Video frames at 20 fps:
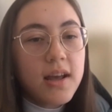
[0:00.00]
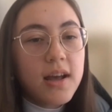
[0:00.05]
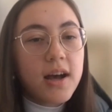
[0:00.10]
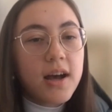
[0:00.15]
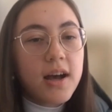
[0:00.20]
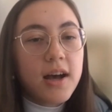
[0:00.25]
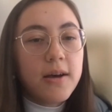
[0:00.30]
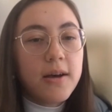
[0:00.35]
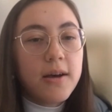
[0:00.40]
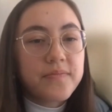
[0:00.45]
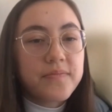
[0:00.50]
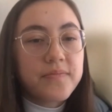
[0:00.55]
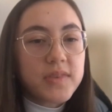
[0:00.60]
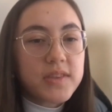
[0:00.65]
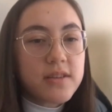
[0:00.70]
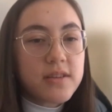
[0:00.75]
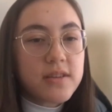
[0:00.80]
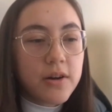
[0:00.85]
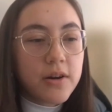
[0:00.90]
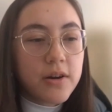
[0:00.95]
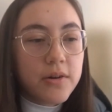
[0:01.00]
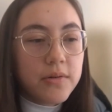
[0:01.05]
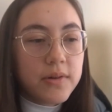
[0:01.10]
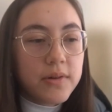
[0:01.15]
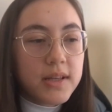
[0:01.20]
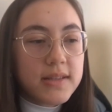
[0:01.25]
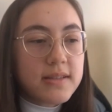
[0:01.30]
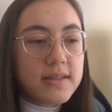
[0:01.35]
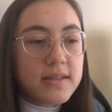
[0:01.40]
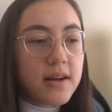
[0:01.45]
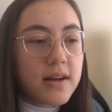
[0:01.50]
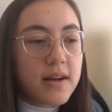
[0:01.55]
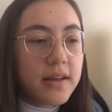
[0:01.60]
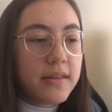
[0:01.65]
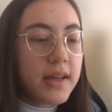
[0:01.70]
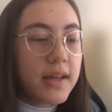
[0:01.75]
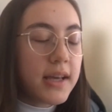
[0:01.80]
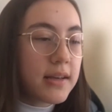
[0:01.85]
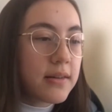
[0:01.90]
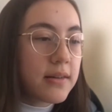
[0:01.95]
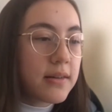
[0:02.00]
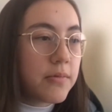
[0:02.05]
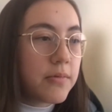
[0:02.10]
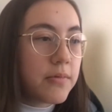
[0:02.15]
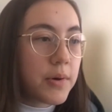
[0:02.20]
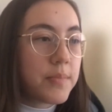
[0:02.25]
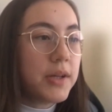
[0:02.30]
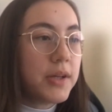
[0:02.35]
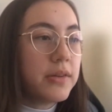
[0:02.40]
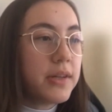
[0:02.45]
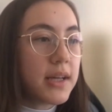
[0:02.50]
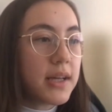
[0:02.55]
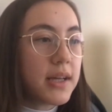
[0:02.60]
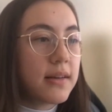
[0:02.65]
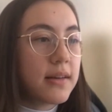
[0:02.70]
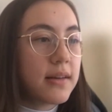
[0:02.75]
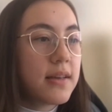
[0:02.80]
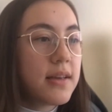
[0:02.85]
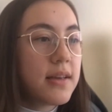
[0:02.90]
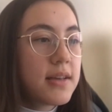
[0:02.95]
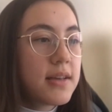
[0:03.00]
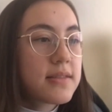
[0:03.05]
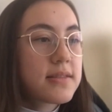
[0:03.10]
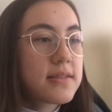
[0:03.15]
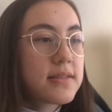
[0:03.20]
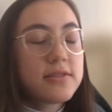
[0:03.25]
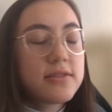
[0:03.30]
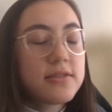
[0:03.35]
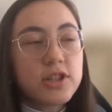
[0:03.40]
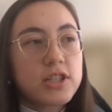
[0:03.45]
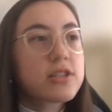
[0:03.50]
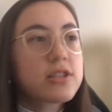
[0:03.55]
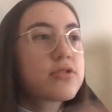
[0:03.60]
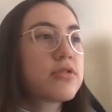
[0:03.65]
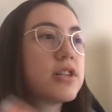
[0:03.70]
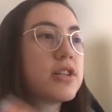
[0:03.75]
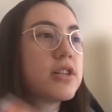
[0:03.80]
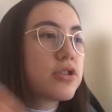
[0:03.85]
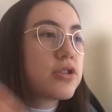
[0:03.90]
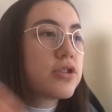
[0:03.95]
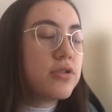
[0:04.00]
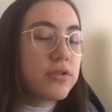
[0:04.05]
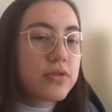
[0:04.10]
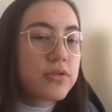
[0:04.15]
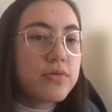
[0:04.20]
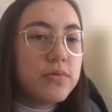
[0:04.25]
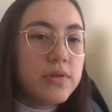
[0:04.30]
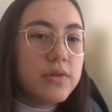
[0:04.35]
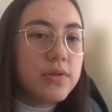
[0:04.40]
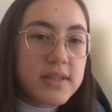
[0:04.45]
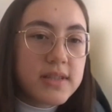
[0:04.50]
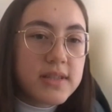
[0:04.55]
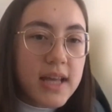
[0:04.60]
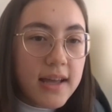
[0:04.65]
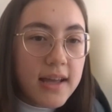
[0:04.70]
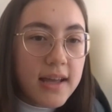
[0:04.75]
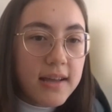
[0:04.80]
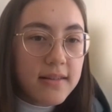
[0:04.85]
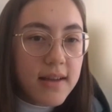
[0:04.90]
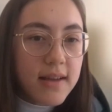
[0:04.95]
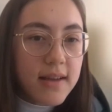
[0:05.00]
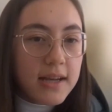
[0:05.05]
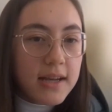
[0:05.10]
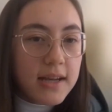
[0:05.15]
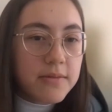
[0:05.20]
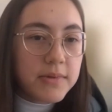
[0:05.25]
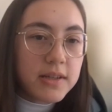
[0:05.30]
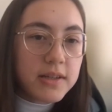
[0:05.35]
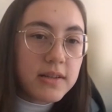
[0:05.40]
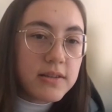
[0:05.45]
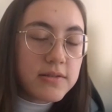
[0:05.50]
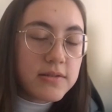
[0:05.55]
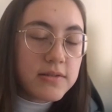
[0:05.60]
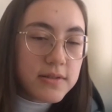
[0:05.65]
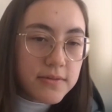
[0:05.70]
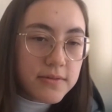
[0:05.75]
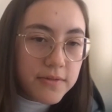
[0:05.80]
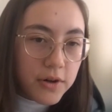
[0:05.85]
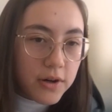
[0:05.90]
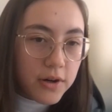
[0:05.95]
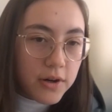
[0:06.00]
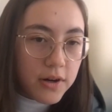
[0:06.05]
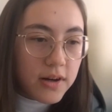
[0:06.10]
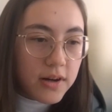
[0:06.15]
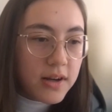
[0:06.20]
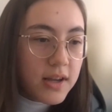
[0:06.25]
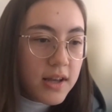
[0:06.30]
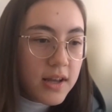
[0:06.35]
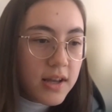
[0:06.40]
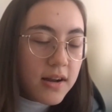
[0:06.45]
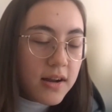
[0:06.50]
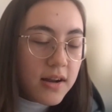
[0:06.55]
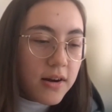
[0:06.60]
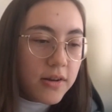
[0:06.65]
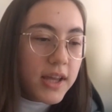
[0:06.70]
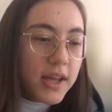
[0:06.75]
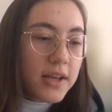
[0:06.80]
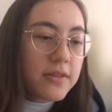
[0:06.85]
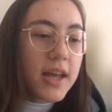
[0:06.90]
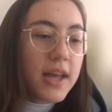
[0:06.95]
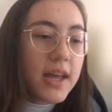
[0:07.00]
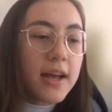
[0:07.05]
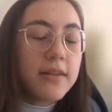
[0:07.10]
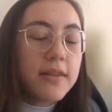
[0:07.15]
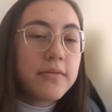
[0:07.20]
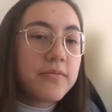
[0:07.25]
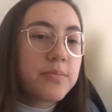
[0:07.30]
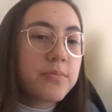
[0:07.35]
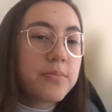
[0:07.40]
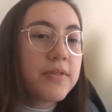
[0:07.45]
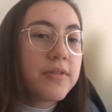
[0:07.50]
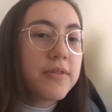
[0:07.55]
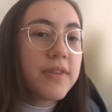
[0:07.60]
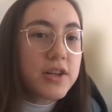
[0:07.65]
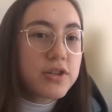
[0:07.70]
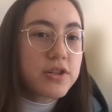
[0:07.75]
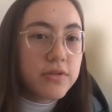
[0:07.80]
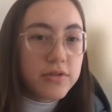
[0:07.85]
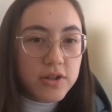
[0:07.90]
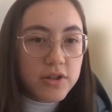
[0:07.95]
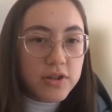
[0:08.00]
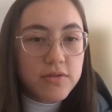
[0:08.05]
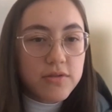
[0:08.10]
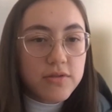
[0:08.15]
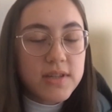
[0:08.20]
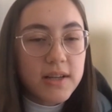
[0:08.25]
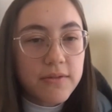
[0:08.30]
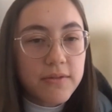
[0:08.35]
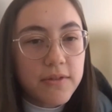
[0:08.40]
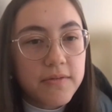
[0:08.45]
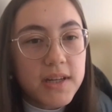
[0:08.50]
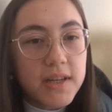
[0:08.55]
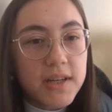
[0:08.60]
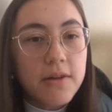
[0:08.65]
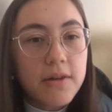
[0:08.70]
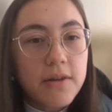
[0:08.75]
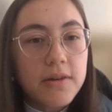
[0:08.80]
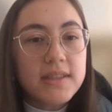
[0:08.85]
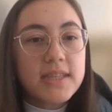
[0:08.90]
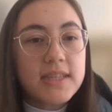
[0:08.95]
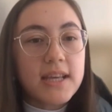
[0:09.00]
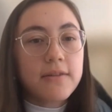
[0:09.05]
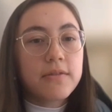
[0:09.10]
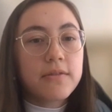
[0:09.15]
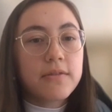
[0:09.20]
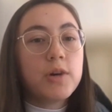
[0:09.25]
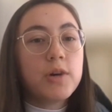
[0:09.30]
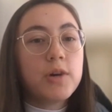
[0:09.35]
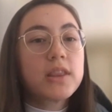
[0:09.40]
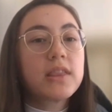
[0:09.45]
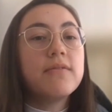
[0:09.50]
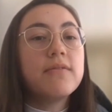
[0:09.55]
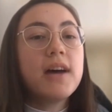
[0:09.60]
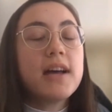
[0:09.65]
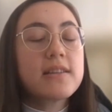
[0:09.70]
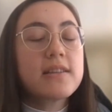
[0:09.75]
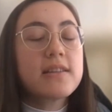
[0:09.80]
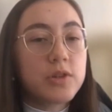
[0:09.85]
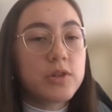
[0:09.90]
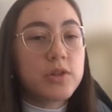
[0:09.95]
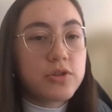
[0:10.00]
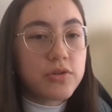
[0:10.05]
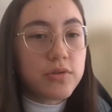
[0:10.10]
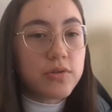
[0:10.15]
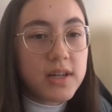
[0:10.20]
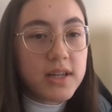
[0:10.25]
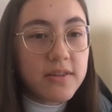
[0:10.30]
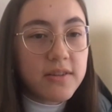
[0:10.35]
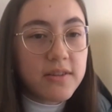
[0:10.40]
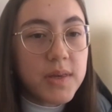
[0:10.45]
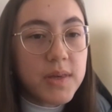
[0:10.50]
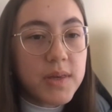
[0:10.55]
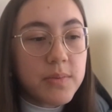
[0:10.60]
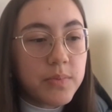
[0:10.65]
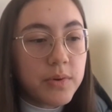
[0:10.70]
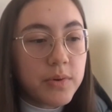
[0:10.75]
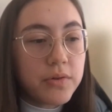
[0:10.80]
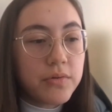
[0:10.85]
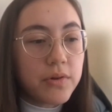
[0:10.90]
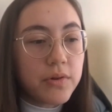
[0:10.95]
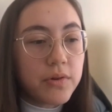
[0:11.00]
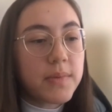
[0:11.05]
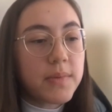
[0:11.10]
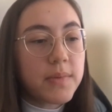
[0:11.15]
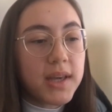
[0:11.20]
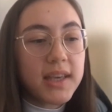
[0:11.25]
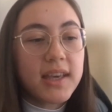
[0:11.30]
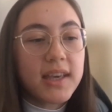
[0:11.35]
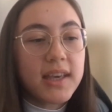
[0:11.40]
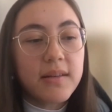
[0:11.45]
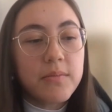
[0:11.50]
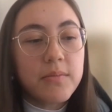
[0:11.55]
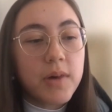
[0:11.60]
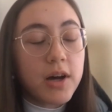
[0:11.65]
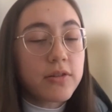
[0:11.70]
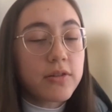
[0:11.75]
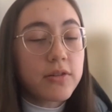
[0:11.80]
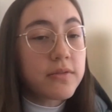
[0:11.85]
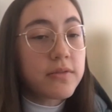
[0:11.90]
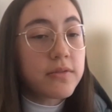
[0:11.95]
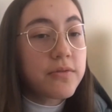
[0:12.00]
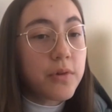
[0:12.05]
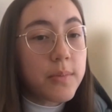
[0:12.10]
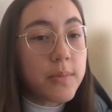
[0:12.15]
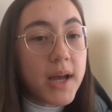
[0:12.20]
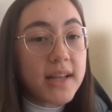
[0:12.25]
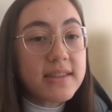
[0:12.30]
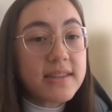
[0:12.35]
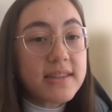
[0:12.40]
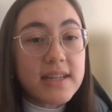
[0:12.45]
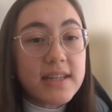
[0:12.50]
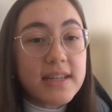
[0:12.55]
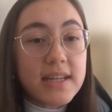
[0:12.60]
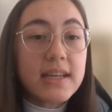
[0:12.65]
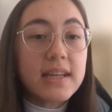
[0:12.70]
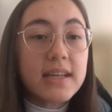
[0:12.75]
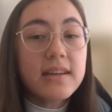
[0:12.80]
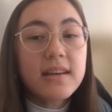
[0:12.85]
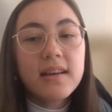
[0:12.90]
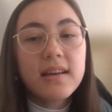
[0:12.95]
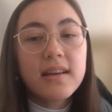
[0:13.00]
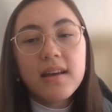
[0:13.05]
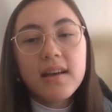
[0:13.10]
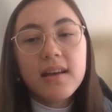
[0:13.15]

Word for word: Um, so it's not like we're building just traditional tools that anyone can use for, or like that professionals are using for video. It's like what the vast majority of people who are making modern formats need.